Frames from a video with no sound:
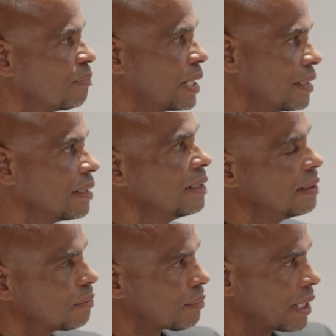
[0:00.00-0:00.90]
but
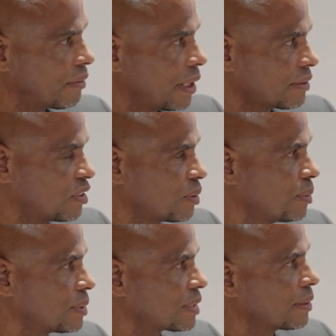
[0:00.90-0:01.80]
what I thought to
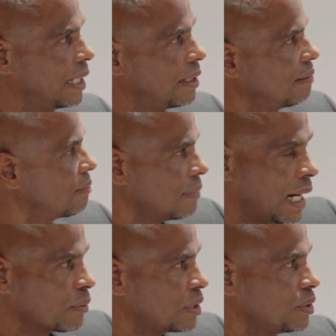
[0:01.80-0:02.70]
do is, okay,
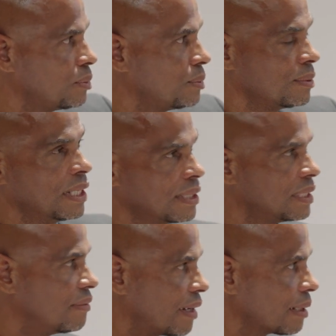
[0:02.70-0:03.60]
how could you
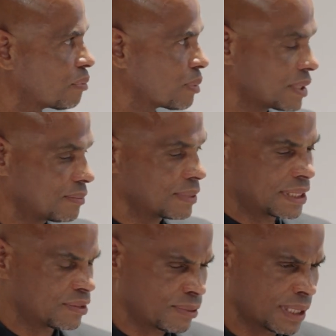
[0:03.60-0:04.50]
develop
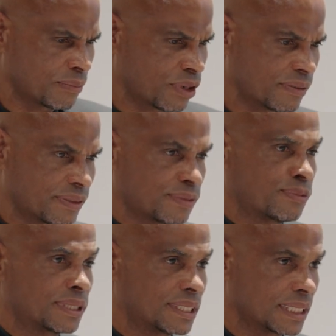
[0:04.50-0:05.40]
which is really more of a
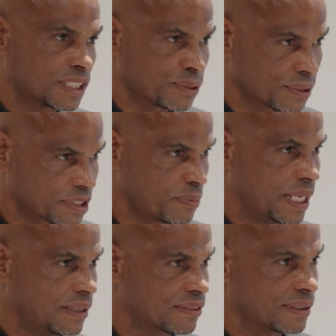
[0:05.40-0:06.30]
residual
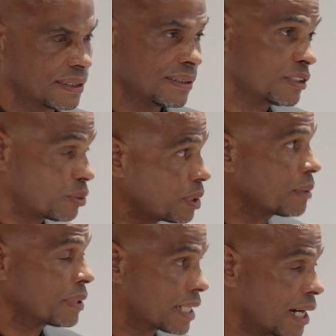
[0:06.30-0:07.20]
space? It
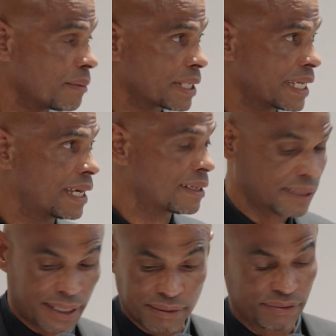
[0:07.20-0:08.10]
can become, again, a
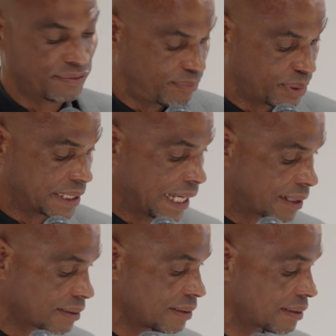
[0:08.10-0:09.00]
kind of
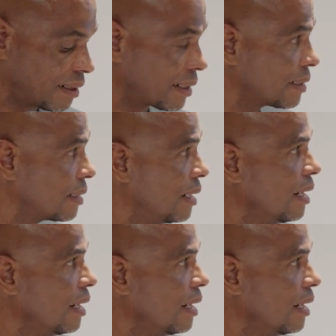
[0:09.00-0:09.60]
botanical garden.